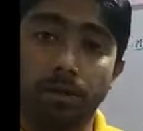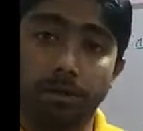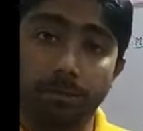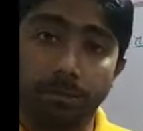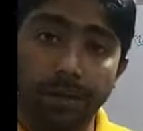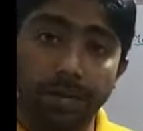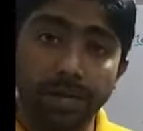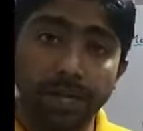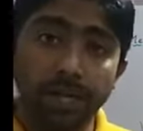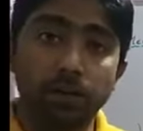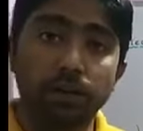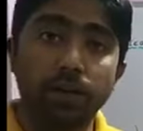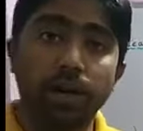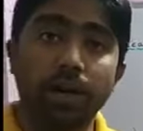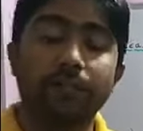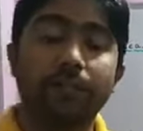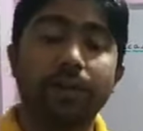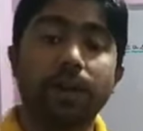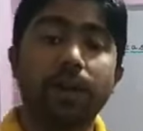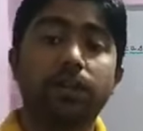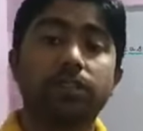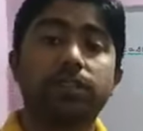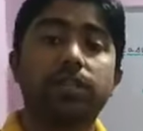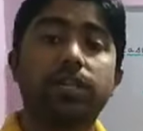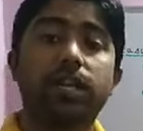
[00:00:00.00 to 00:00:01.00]
particular
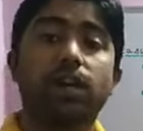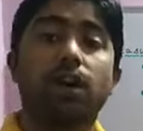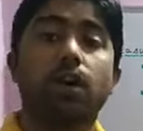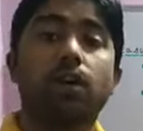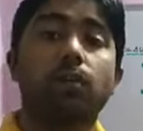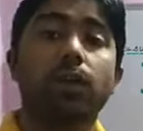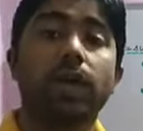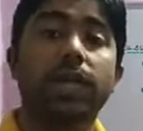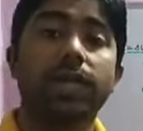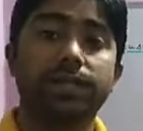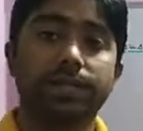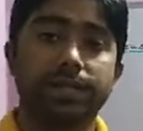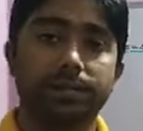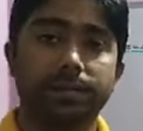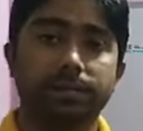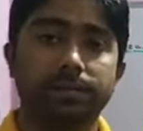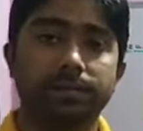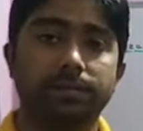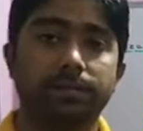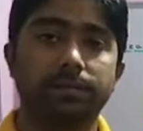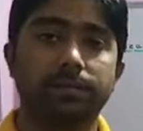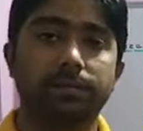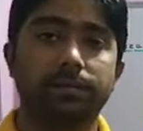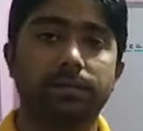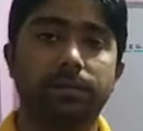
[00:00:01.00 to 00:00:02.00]
velocity always.
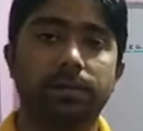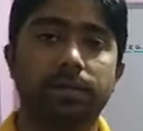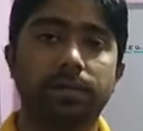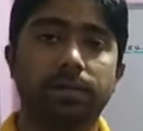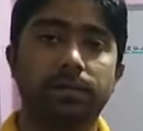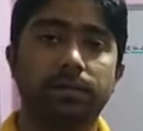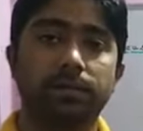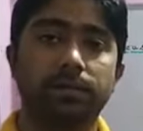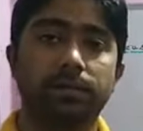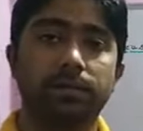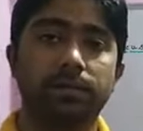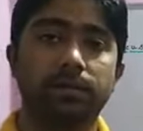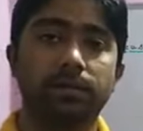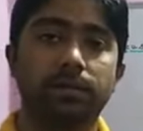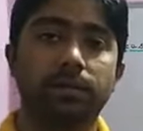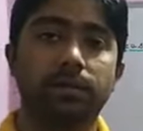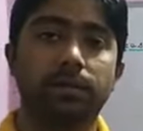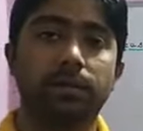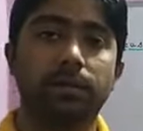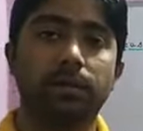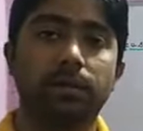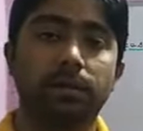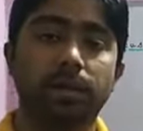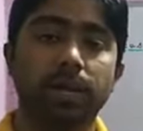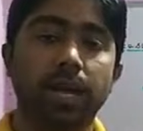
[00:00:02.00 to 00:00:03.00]

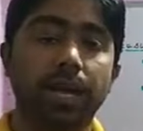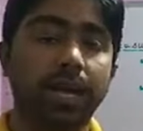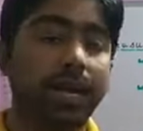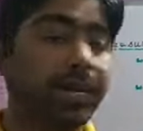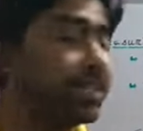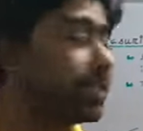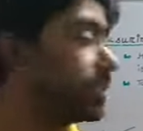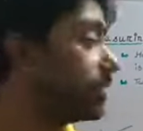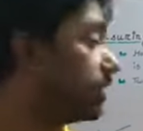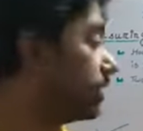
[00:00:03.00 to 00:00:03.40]
Okay, it's